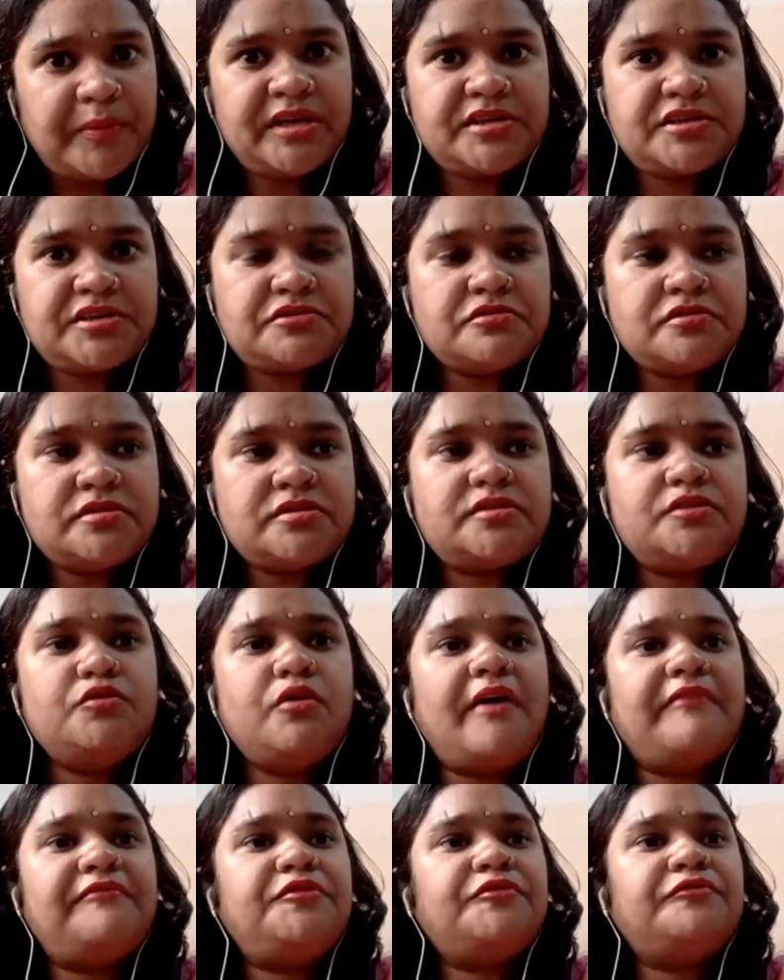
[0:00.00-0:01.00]
issues, you
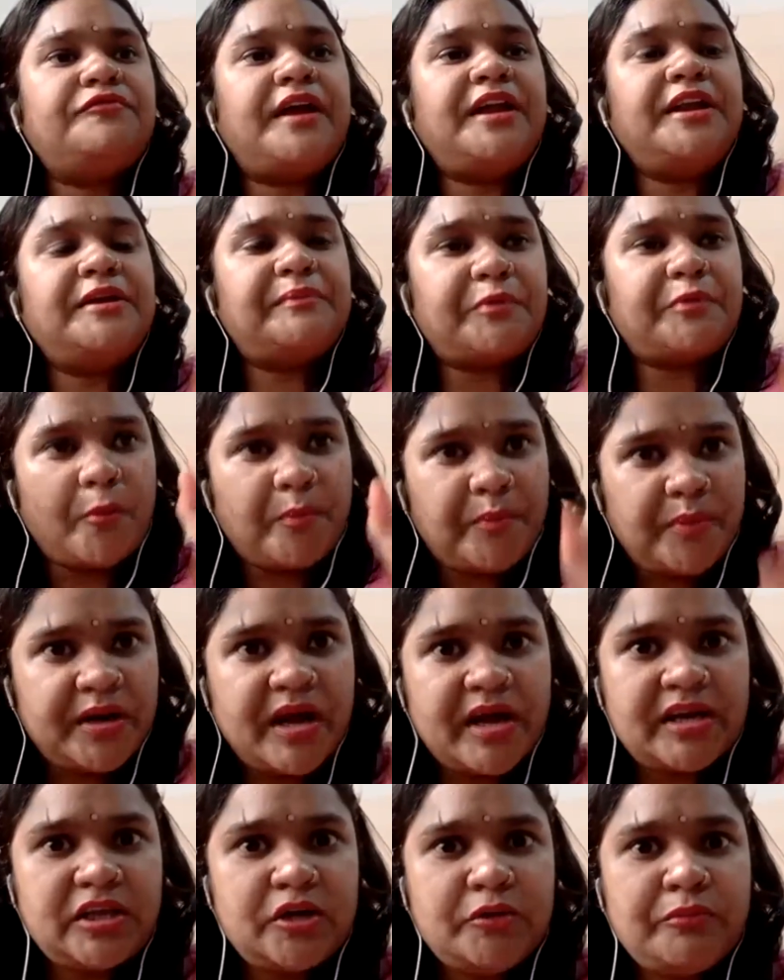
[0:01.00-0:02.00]
have to find proper
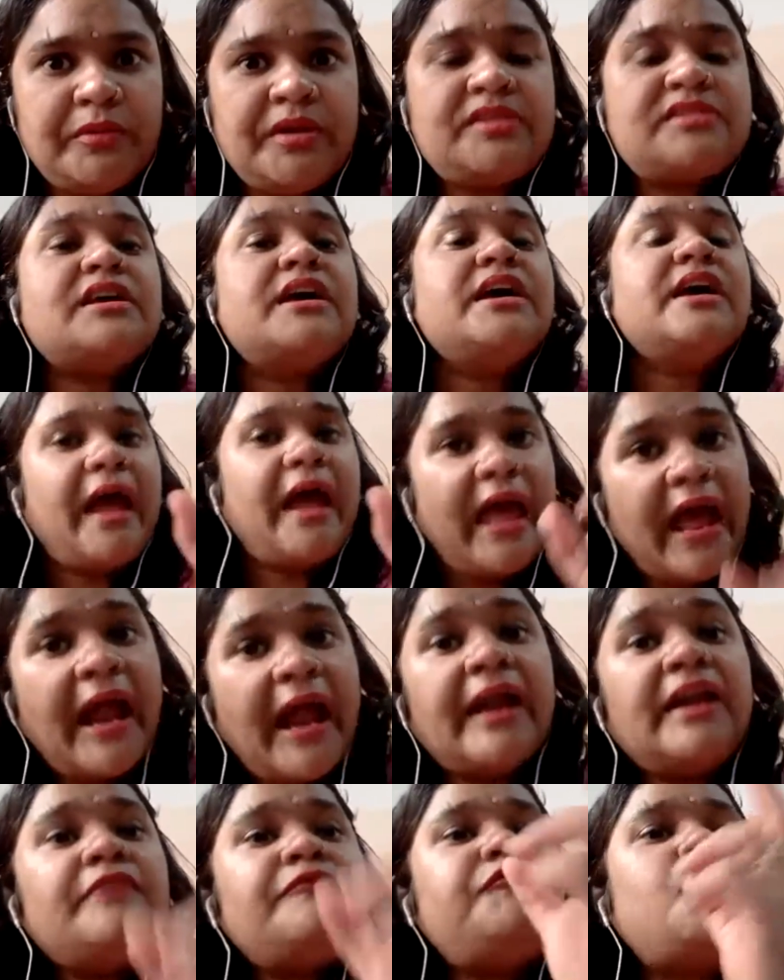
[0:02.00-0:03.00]
arguments,
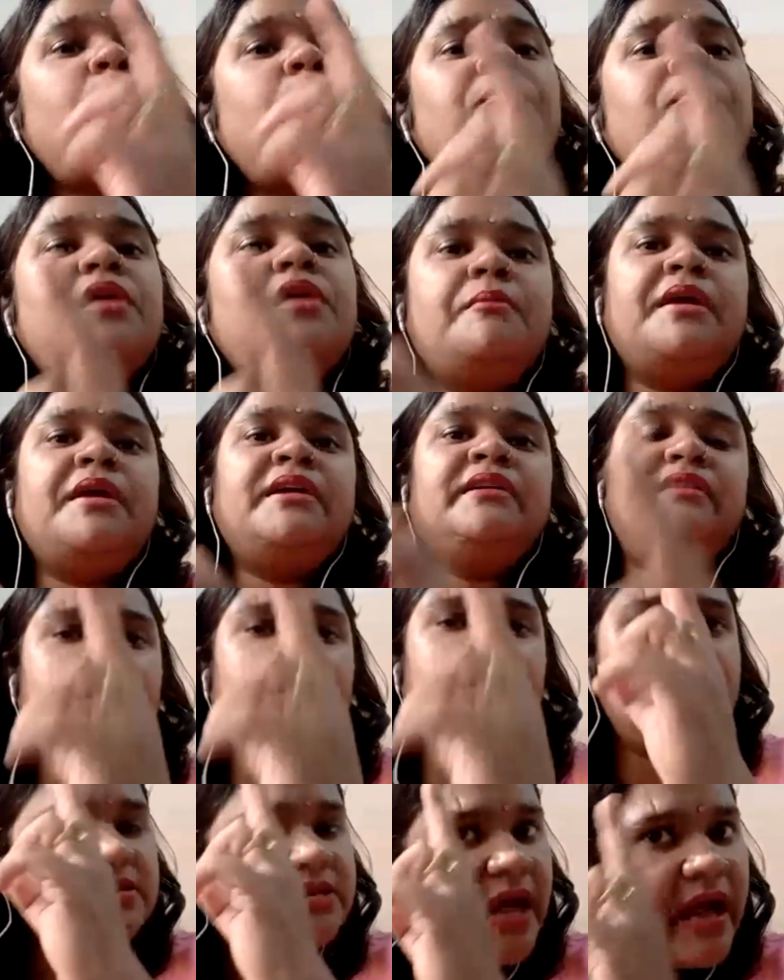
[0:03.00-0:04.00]
and from
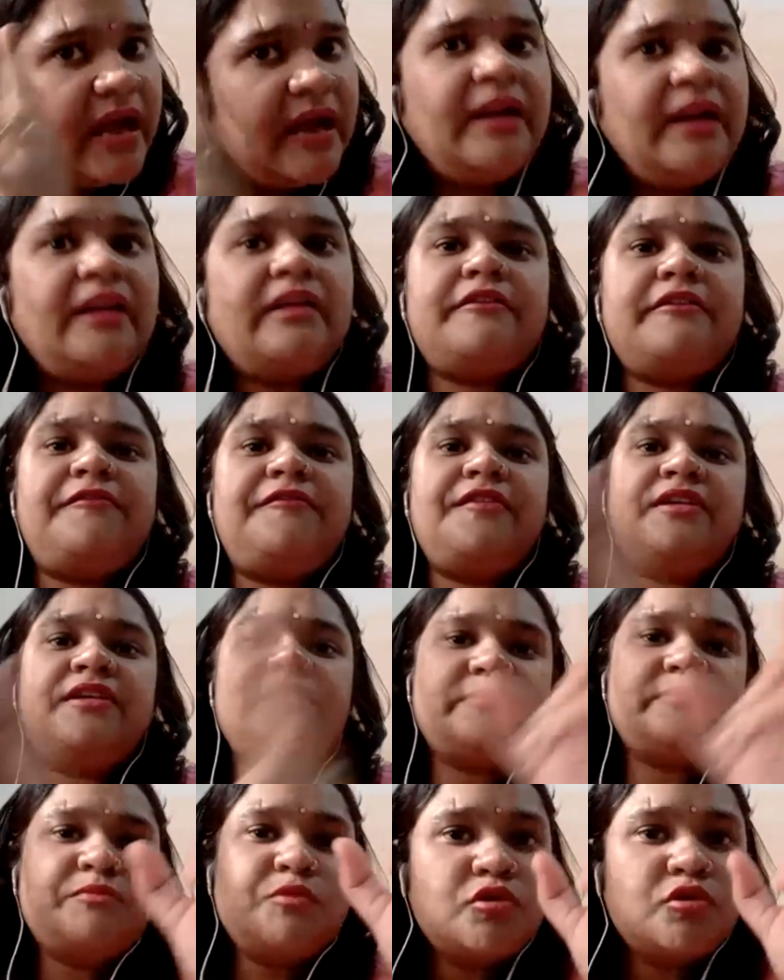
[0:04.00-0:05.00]
commentaries and
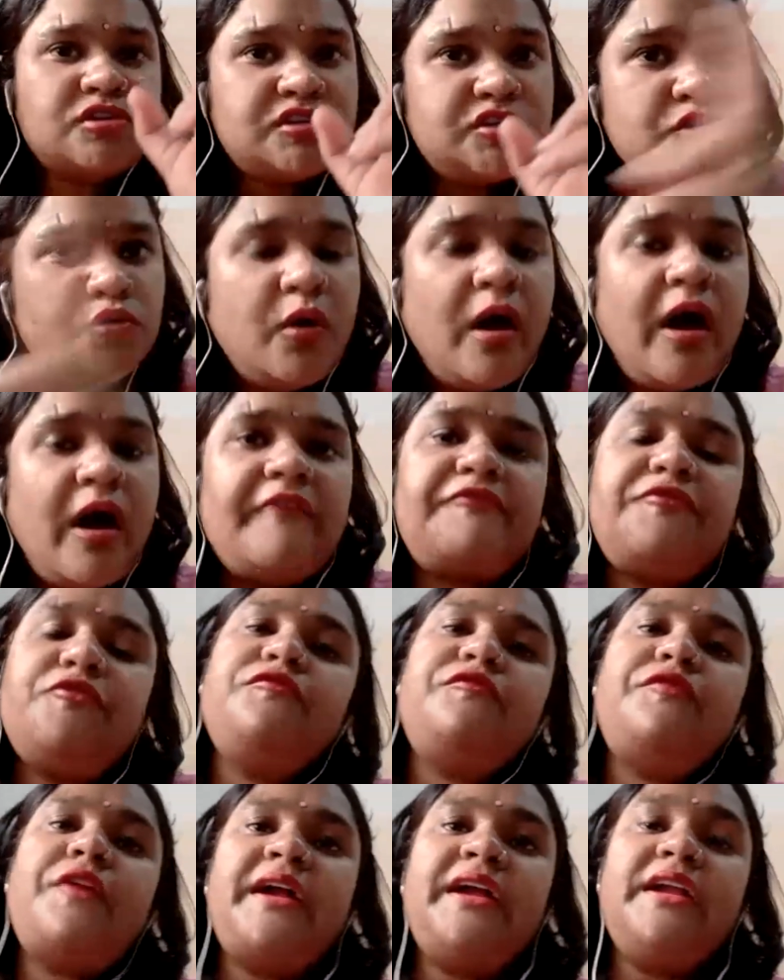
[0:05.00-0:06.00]
reference books you have to
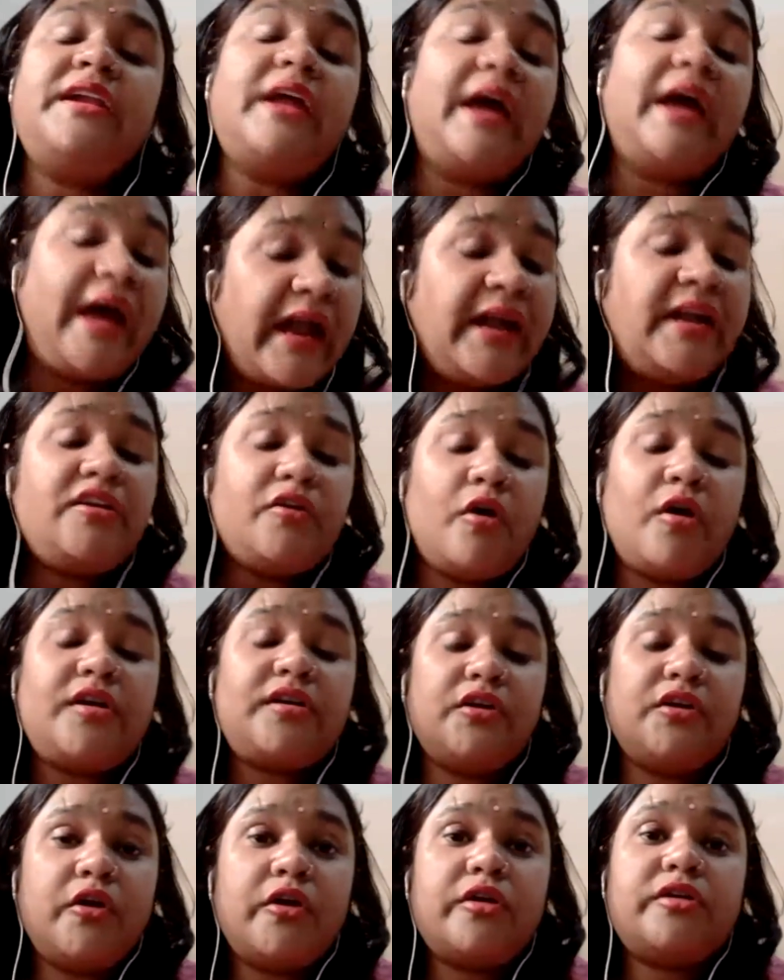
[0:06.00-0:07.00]
find, and
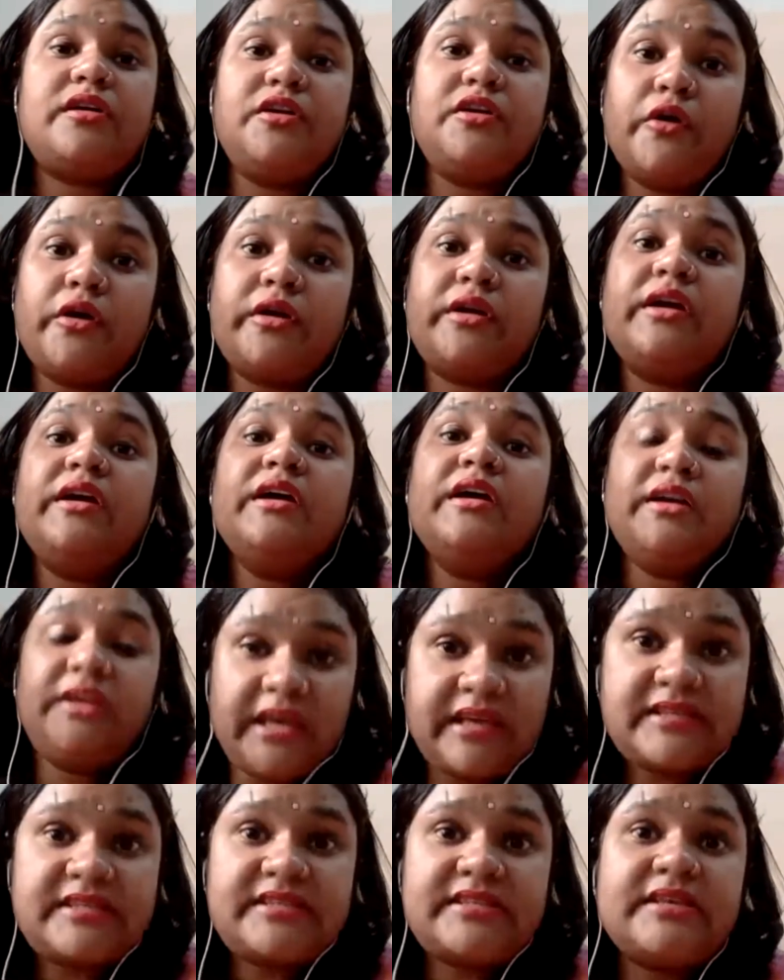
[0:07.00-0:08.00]
your
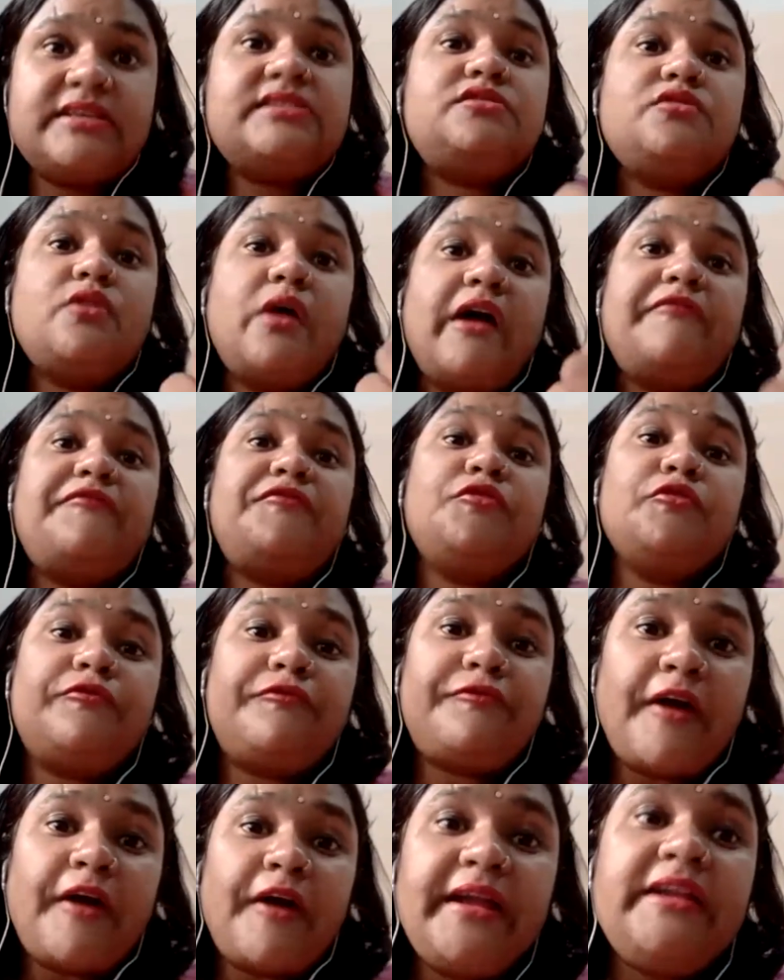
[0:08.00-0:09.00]
cases, you have to
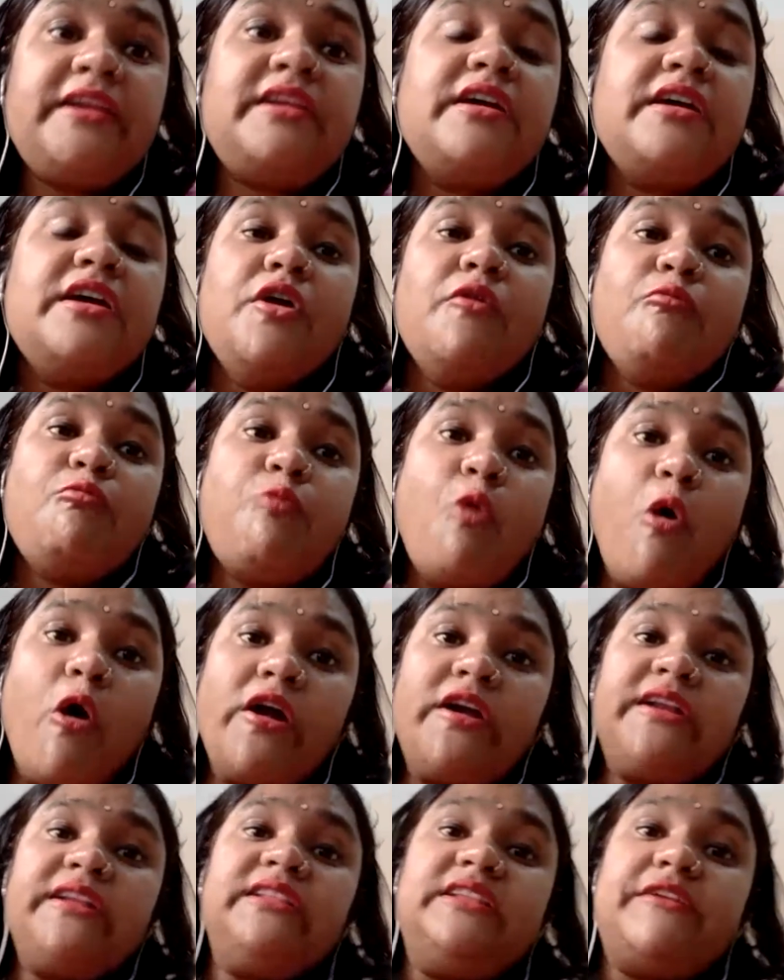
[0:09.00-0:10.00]
find
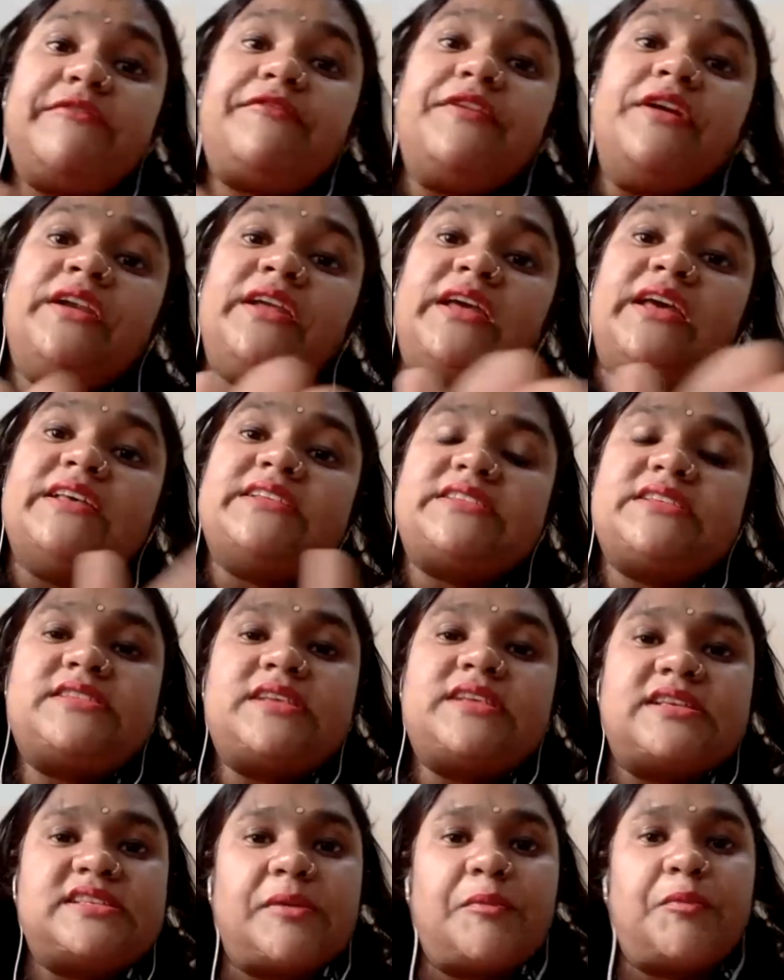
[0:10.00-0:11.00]
what different cases
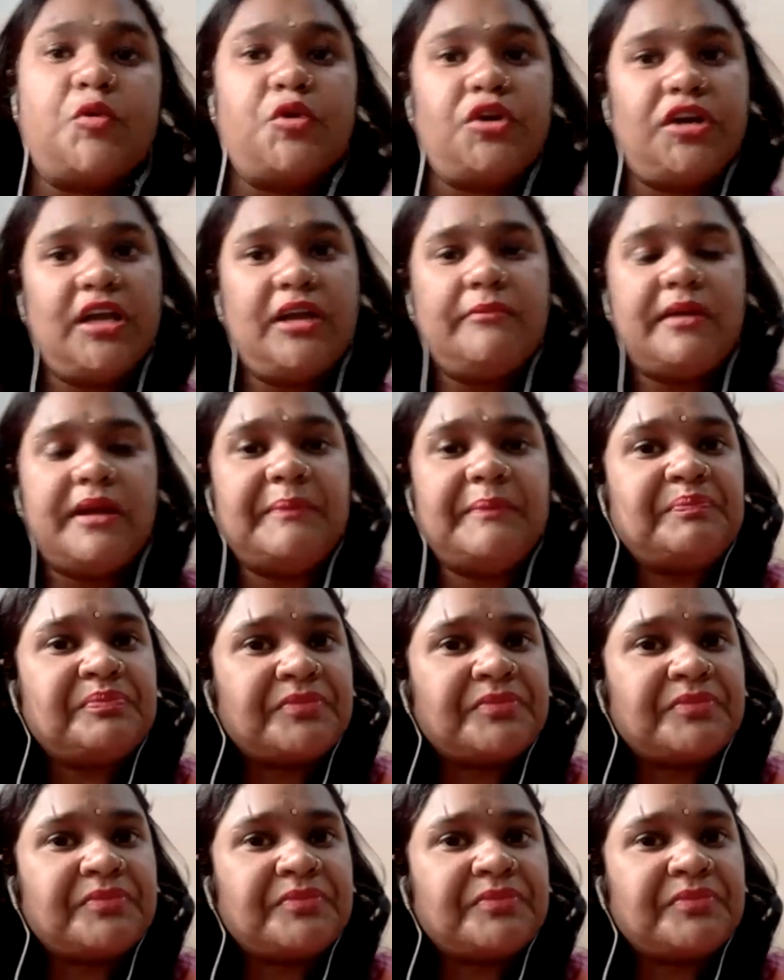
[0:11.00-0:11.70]
are supporting me.